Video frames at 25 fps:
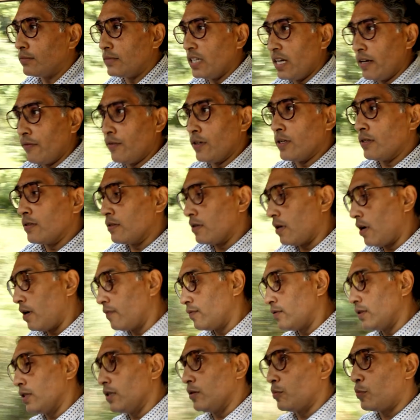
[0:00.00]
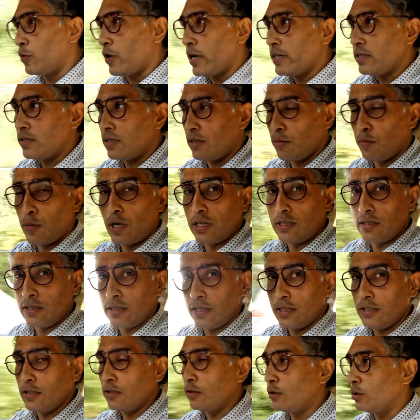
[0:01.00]
even after you press the button
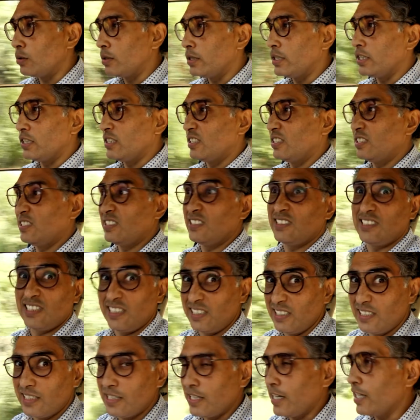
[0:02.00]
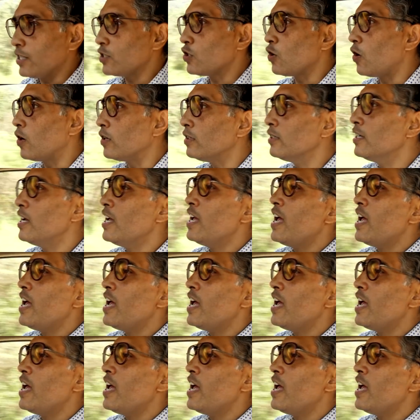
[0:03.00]
and you do it, it still stays on.